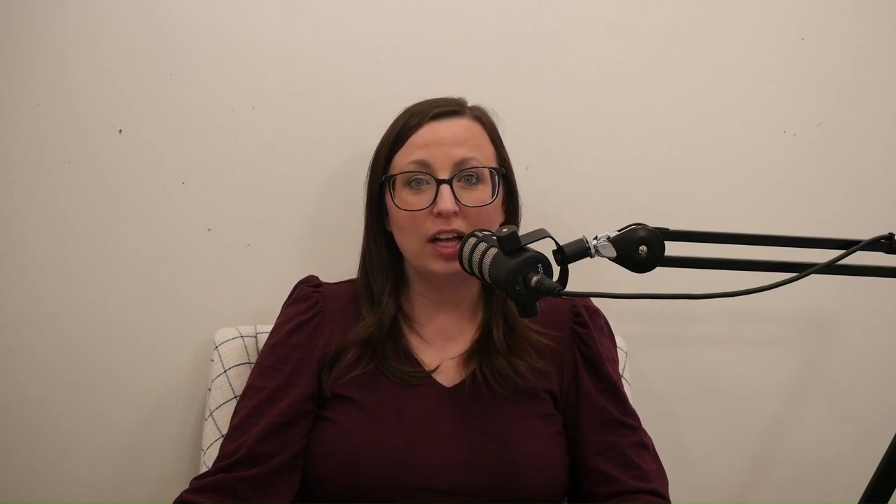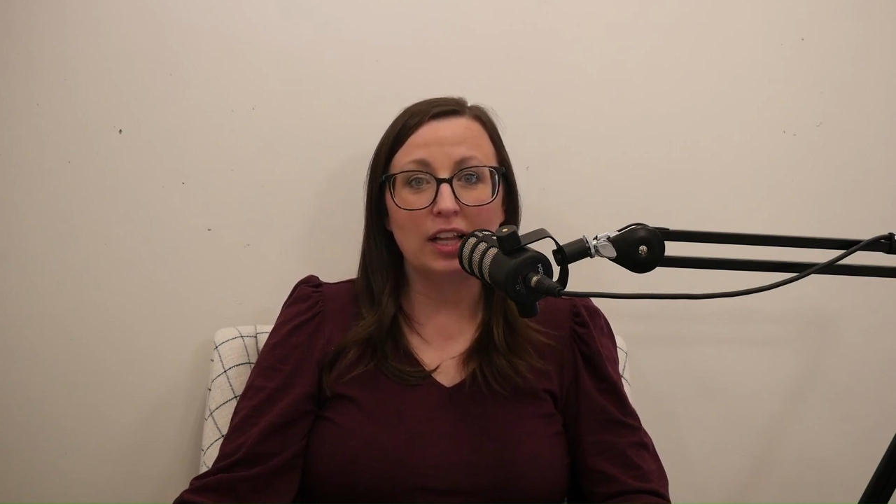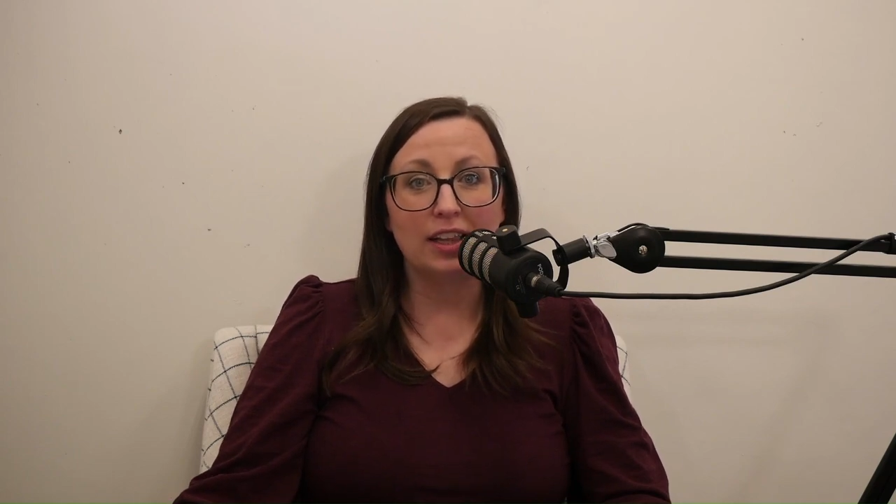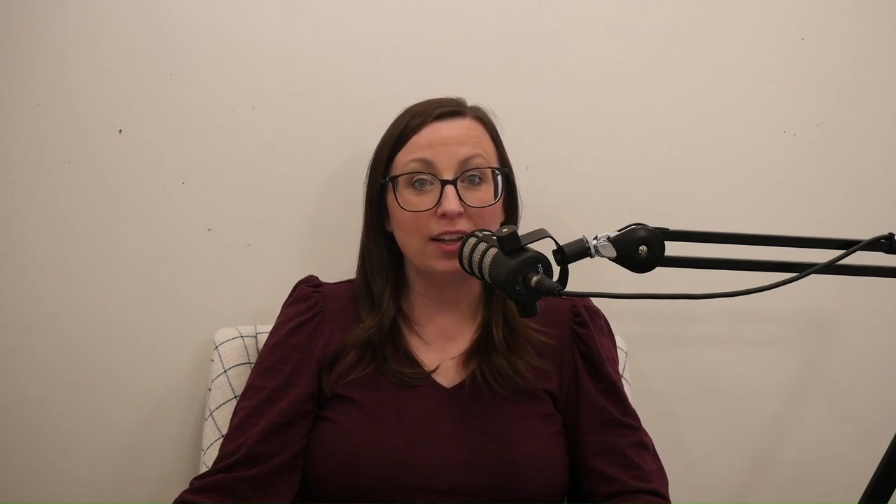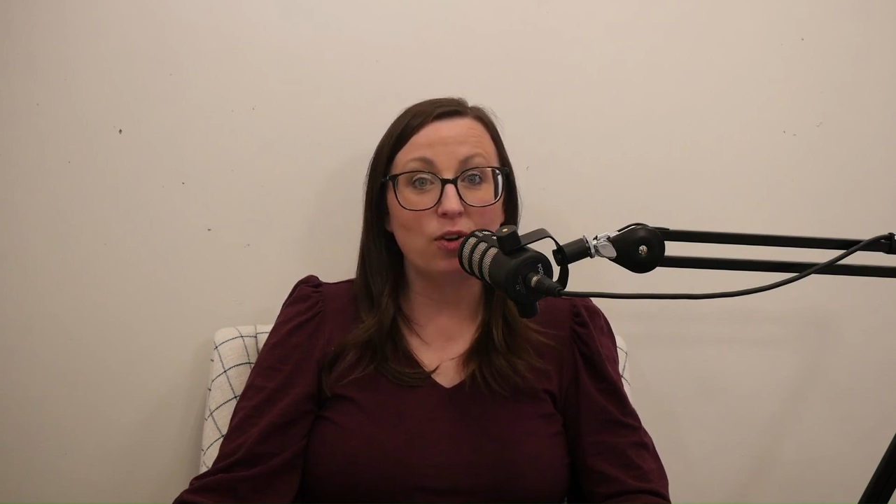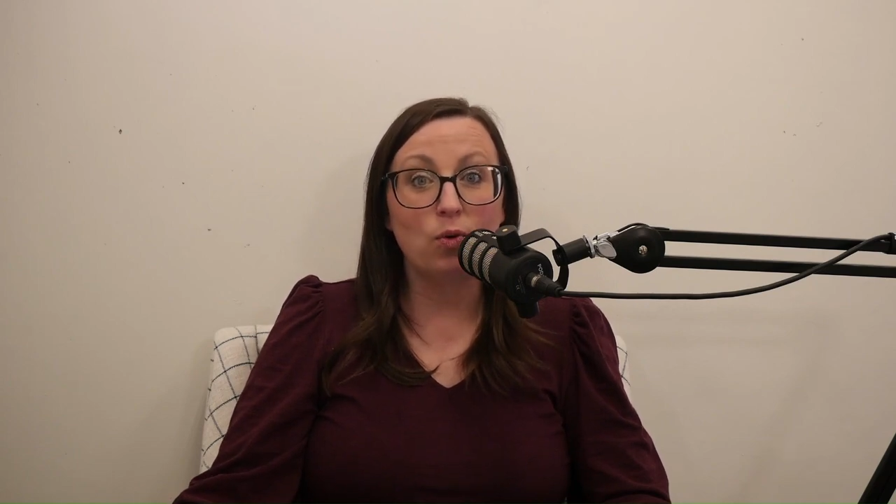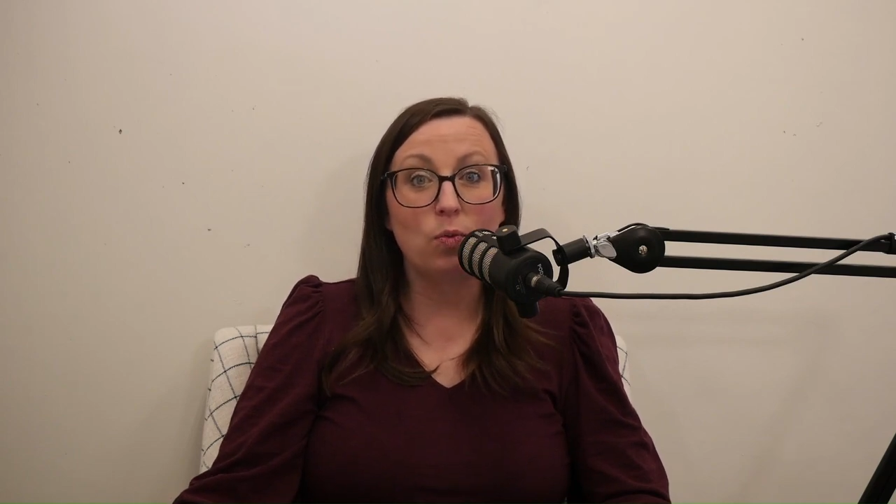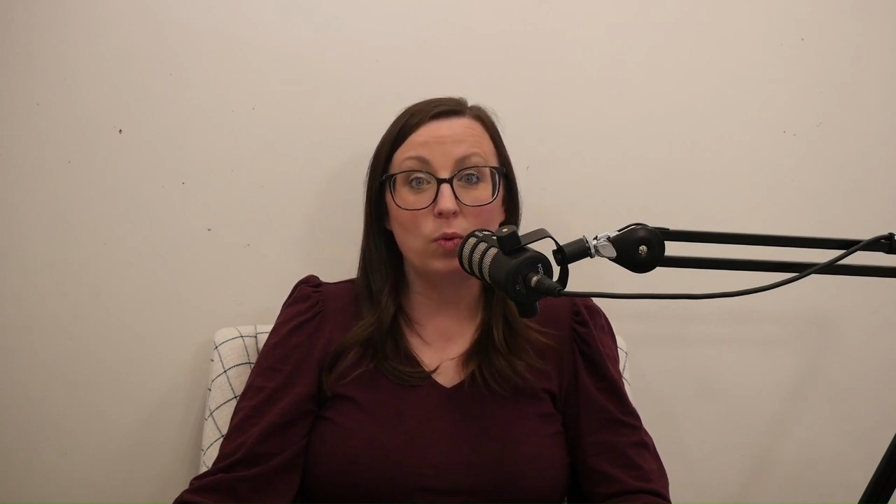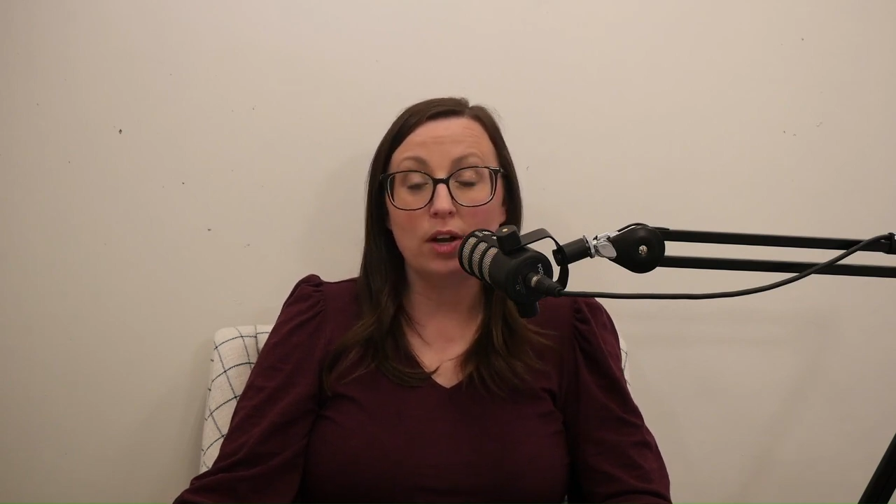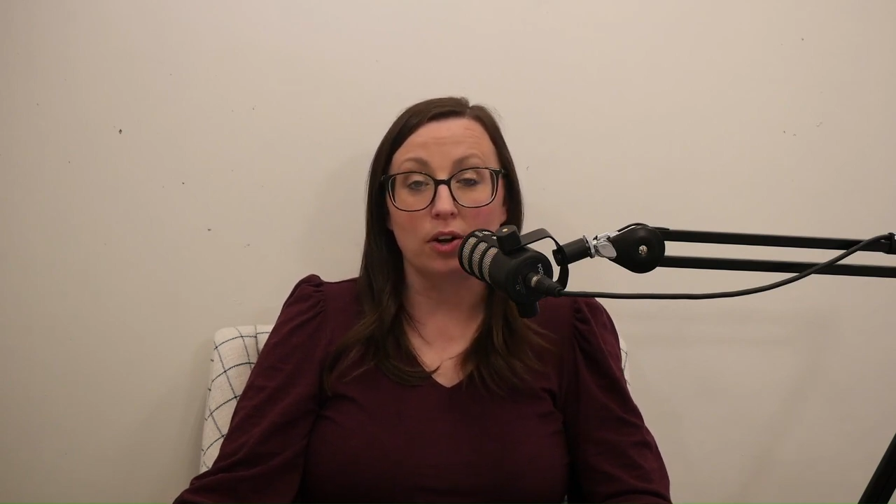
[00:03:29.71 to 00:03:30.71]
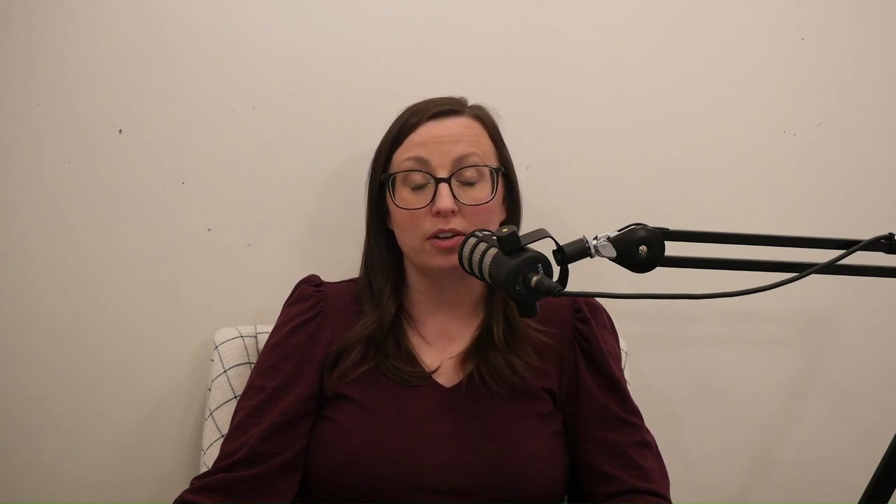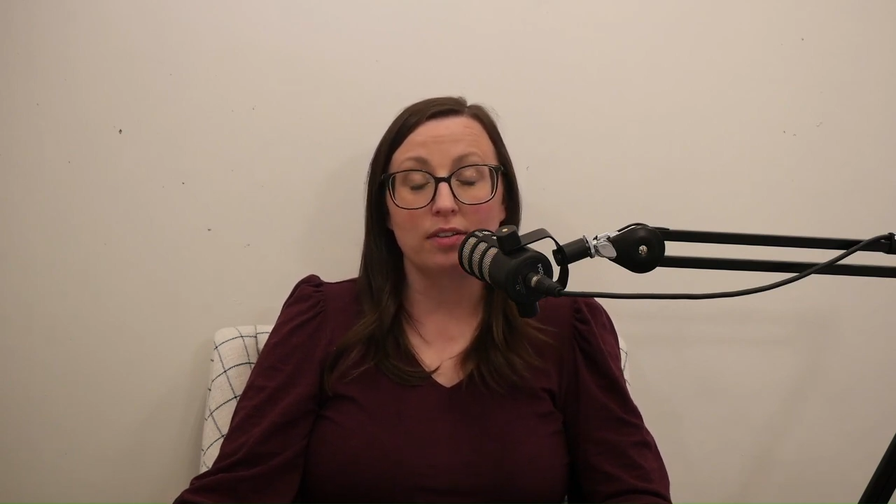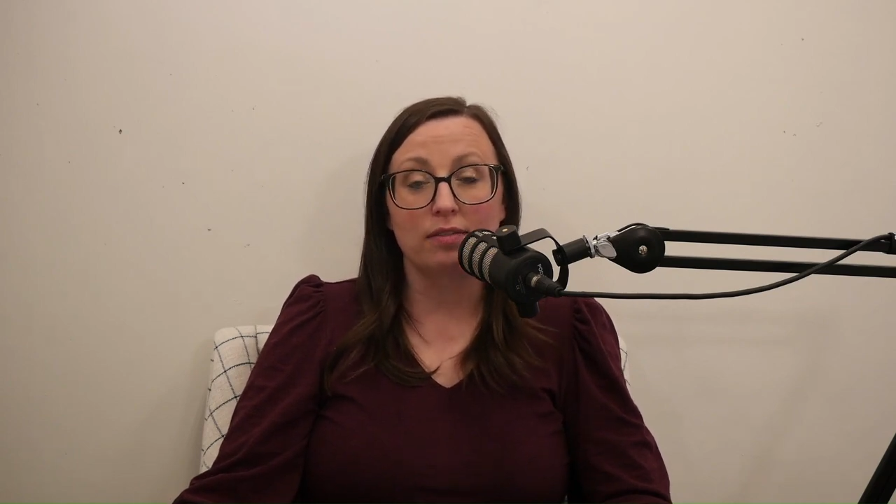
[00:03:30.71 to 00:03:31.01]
a little weird